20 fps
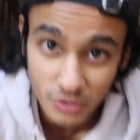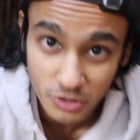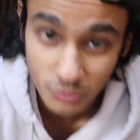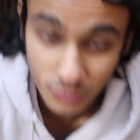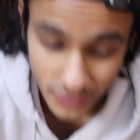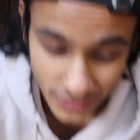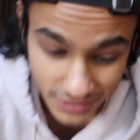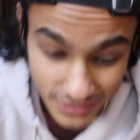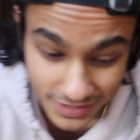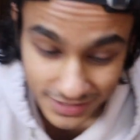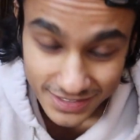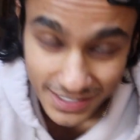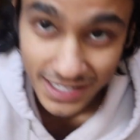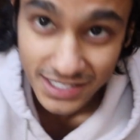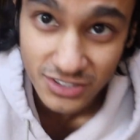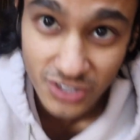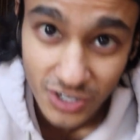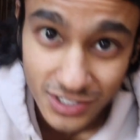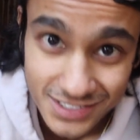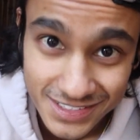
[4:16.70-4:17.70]
with Quinn because he
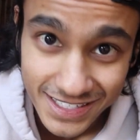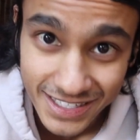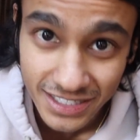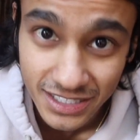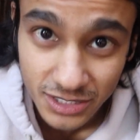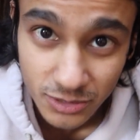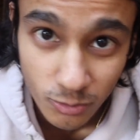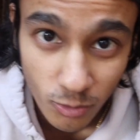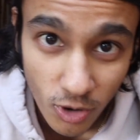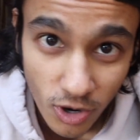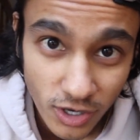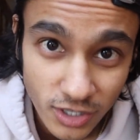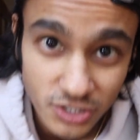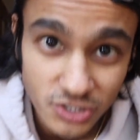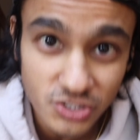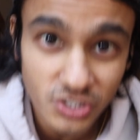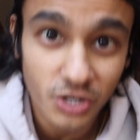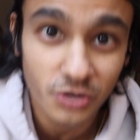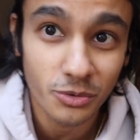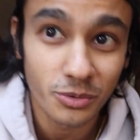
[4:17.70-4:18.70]
hasn't got his daily walk,
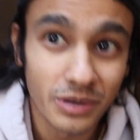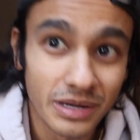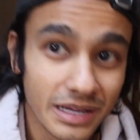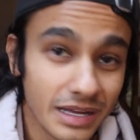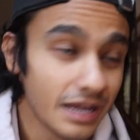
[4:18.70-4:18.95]
so.